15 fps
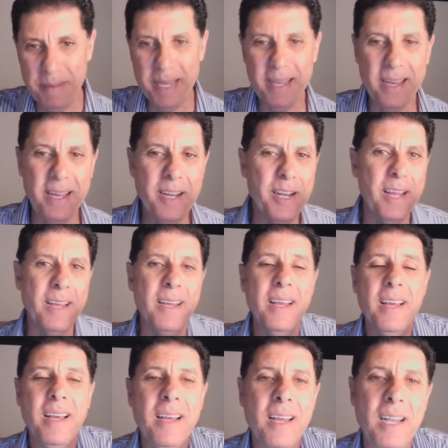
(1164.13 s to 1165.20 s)
Leave me
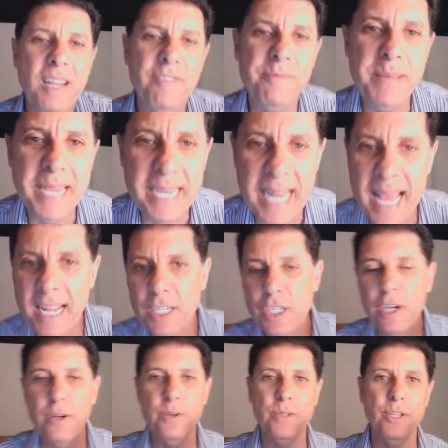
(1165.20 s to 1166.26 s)
an
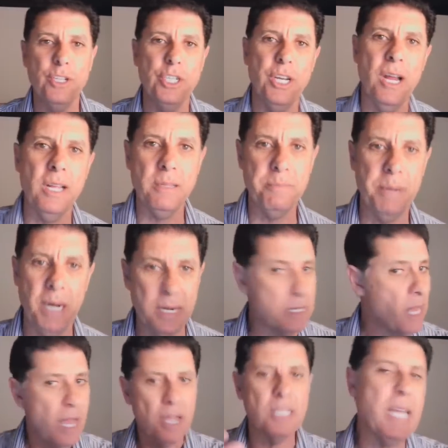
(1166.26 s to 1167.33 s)
answer on the chat
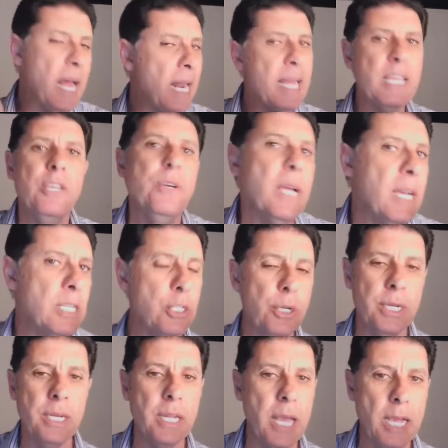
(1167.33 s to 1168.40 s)
box, because I like you guys
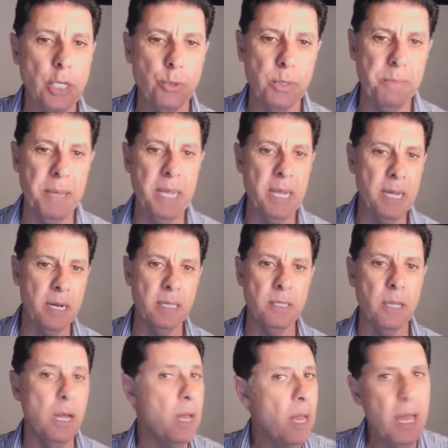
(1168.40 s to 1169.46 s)
to engage with me
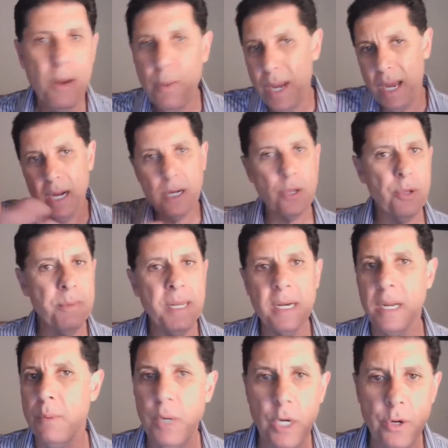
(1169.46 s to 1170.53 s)
here. We are a
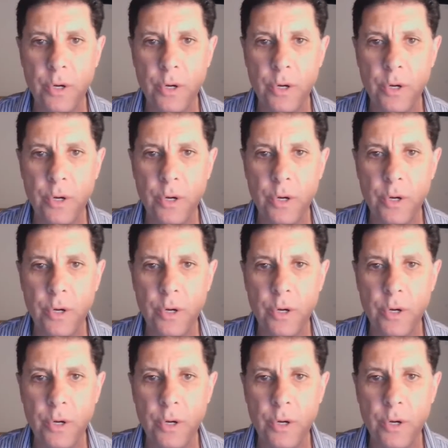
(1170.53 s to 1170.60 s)
community.